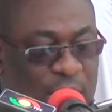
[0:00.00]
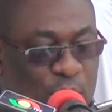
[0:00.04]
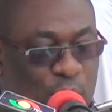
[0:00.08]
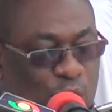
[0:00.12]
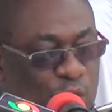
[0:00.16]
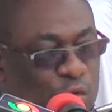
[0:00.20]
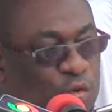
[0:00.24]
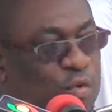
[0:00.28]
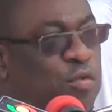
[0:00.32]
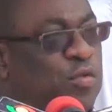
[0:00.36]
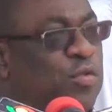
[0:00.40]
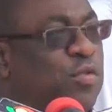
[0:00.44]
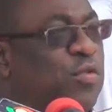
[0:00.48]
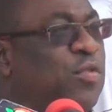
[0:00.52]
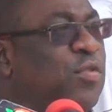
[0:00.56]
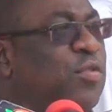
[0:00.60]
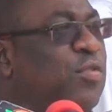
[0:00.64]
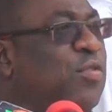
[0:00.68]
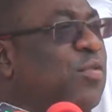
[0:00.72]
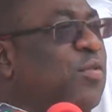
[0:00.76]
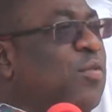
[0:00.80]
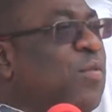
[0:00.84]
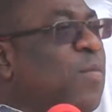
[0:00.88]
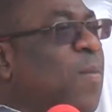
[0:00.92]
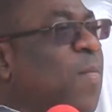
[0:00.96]
kudos
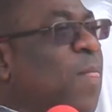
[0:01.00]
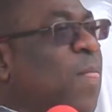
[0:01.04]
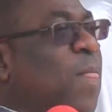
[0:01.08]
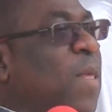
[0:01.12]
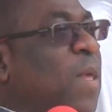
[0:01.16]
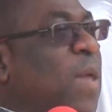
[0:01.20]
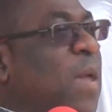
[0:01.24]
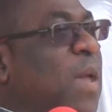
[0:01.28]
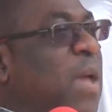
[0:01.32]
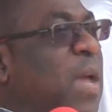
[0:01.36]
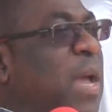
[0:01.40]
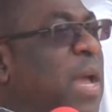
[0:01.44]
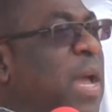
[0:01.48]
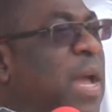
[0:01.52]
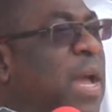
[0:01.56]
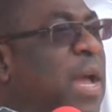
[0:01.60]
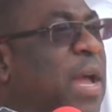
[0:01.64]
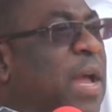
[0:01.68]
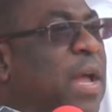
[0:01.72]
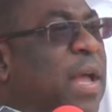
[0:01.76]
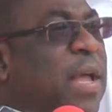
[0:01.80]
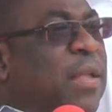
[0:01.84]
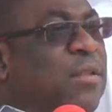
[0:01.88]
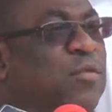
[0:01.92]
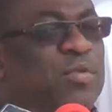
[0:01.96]

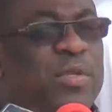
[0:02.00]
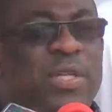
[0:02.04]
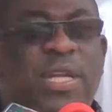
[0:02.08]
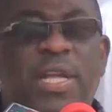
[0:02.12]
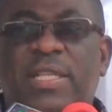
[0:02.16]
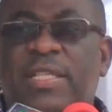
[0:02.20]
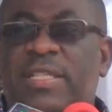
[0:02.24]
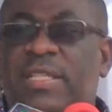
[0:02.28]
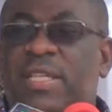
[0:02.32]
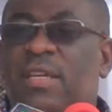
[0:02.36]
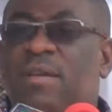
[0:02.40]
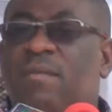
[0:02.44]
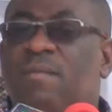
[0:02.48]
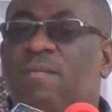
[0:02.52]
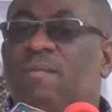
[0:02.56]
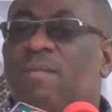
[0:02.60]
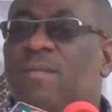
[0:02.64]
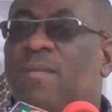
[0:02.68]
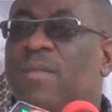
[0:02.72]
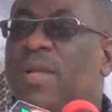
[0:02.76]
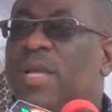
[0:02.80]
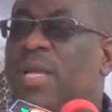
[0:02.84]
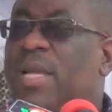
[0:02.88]
to the team